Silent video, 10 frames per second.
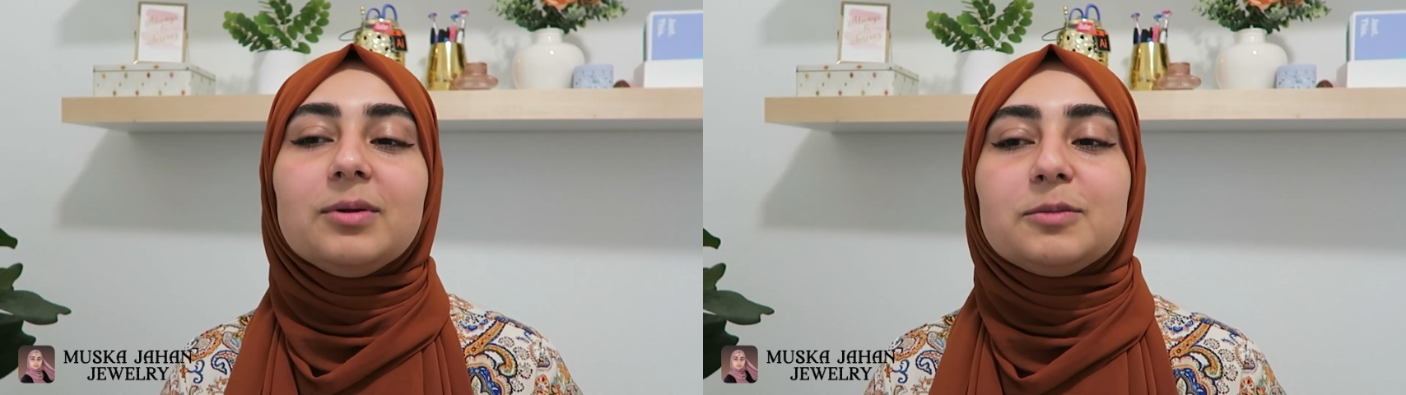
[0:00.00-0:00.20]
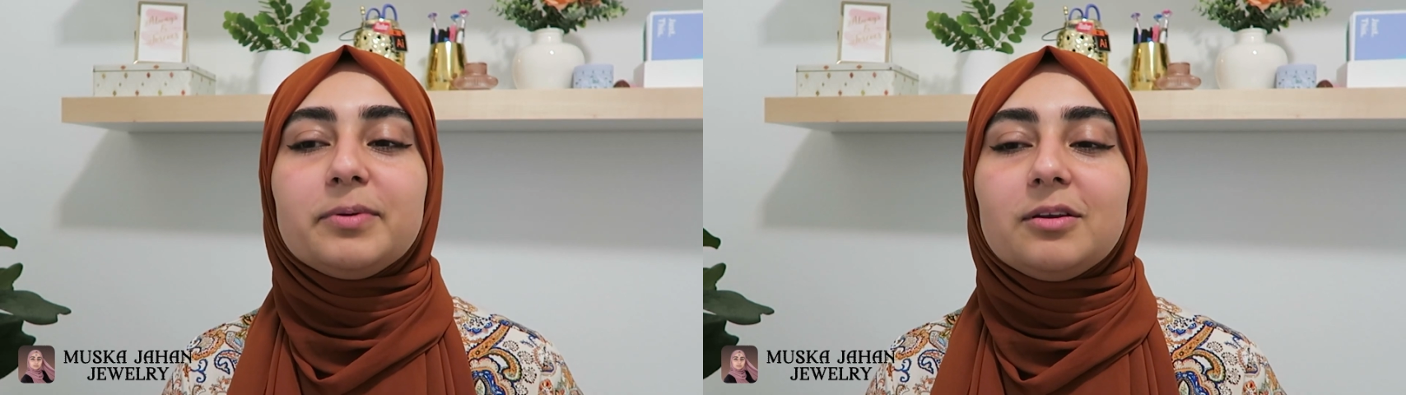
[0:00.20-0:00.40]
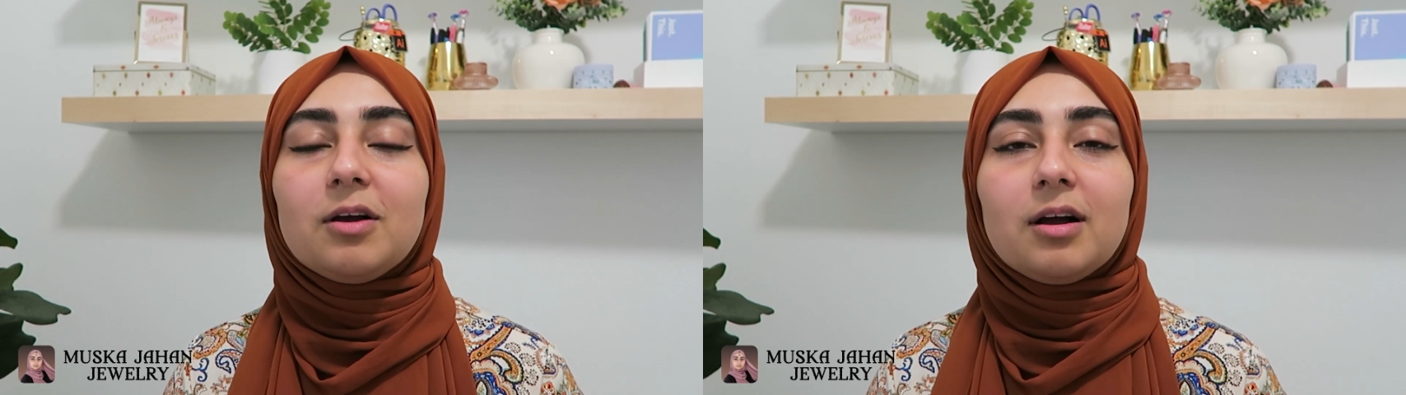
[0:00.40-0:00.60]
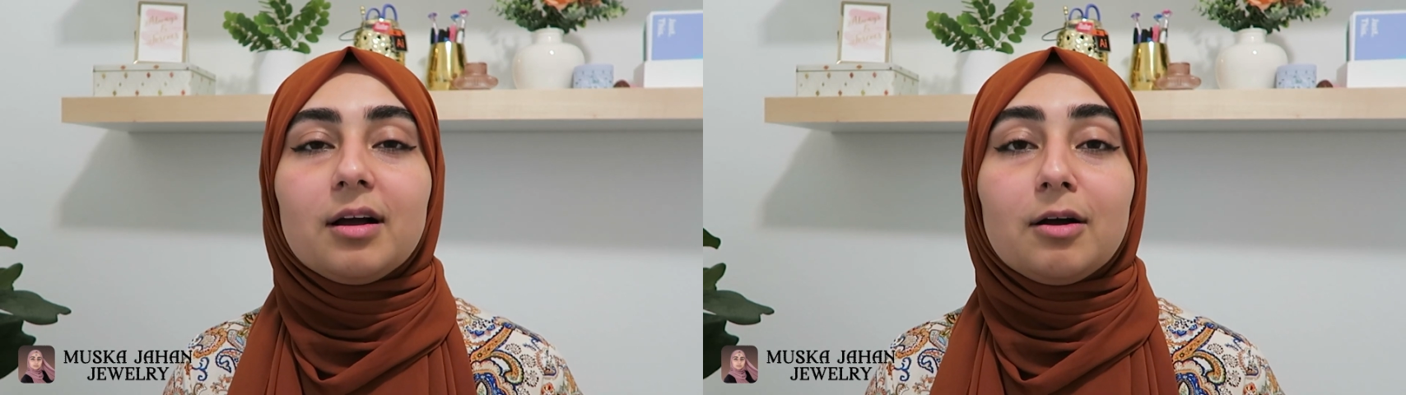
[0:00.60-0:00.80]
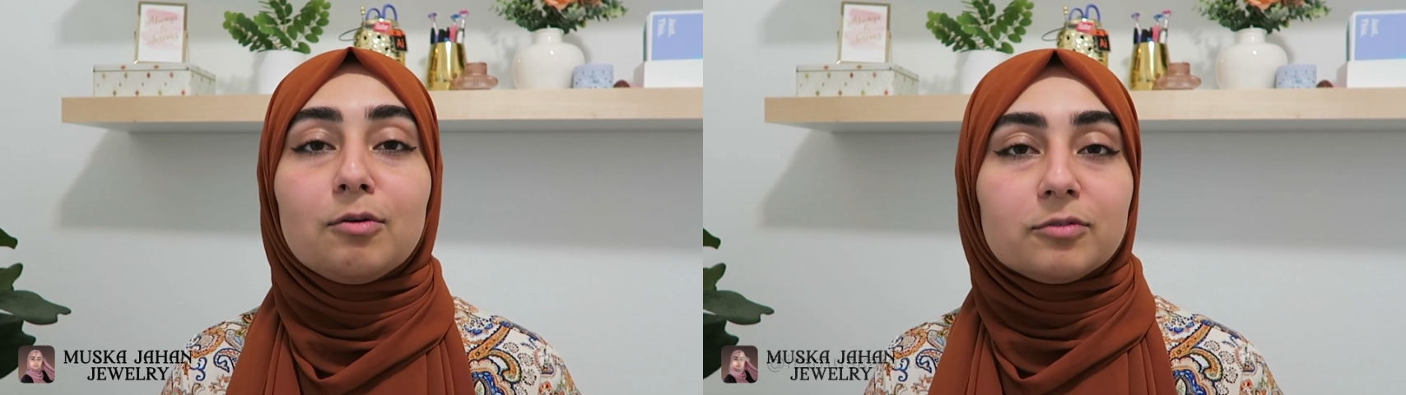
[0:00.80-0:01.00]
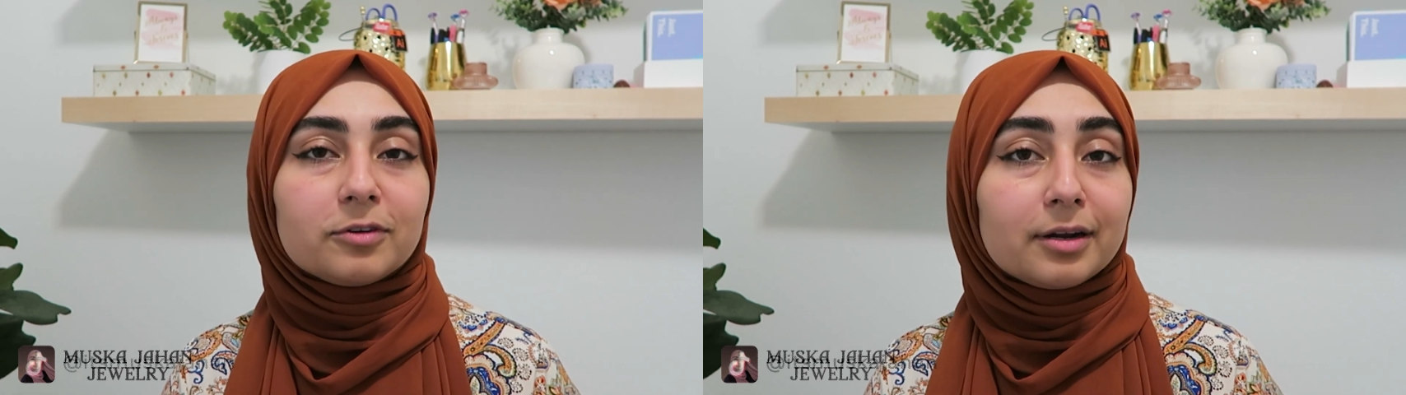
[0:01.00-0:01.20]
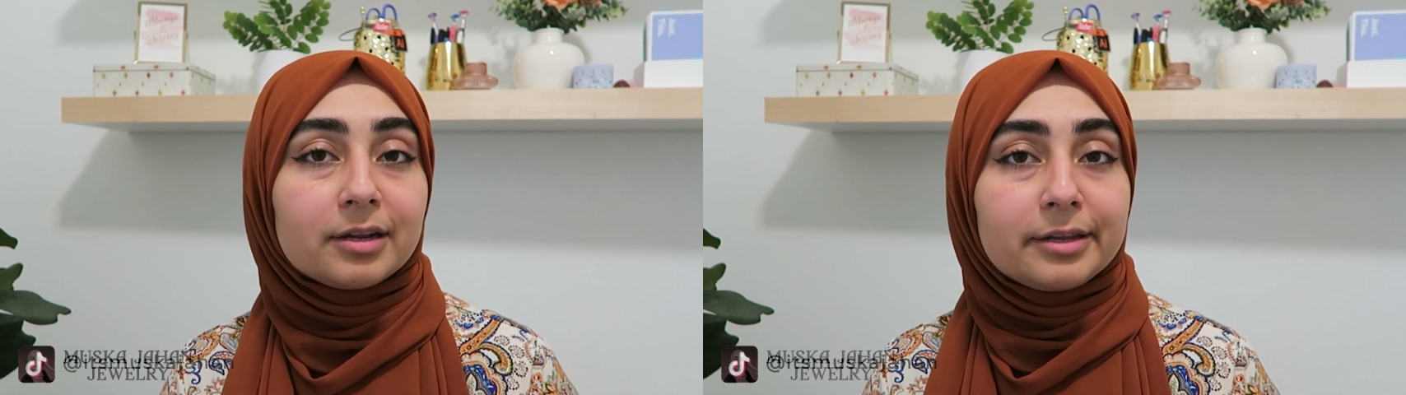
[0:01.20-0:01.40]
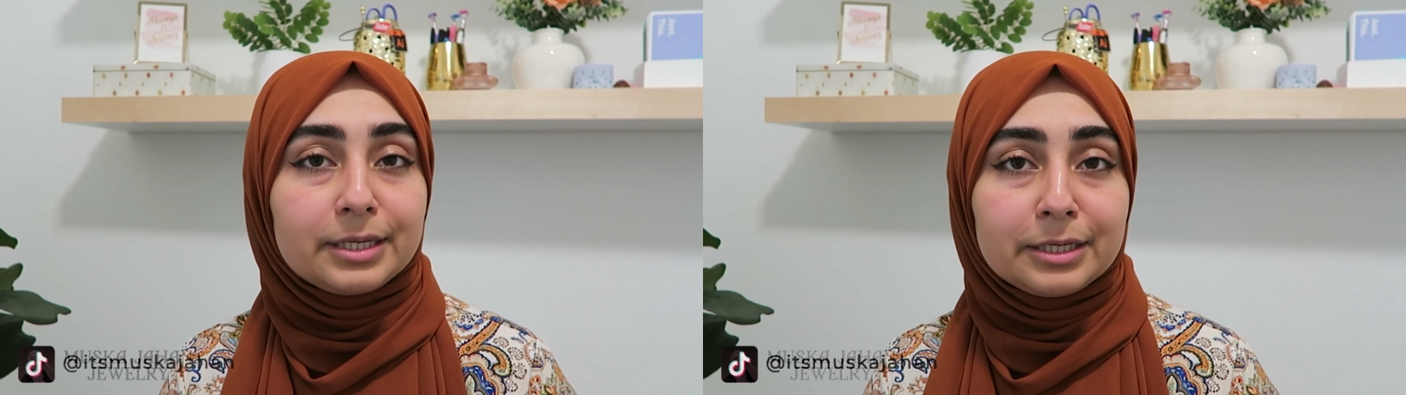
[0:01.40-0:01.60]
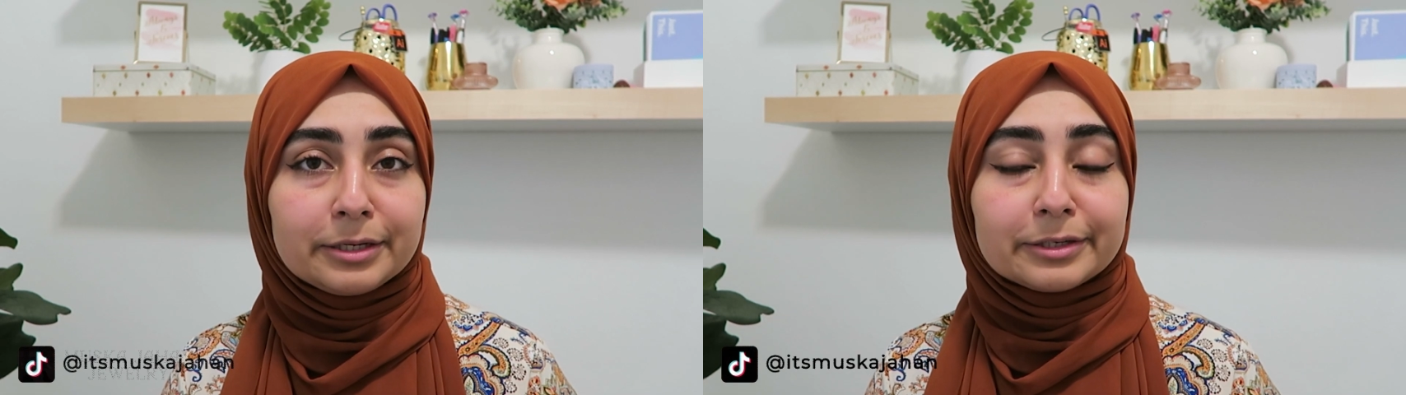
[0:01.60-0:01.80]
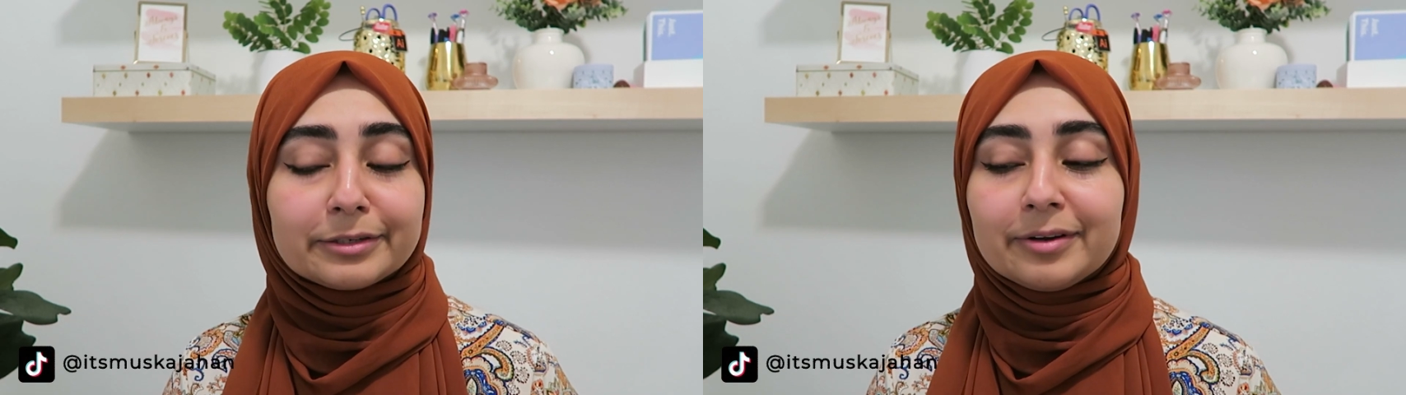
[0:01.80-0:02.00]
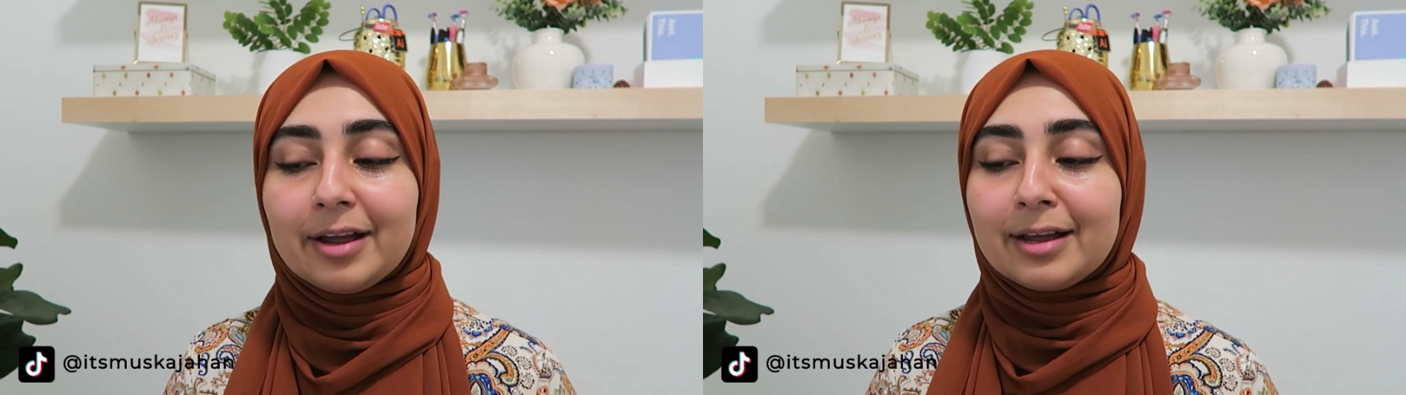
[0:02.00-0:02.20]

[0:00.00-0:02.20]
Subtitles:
It's been over a year,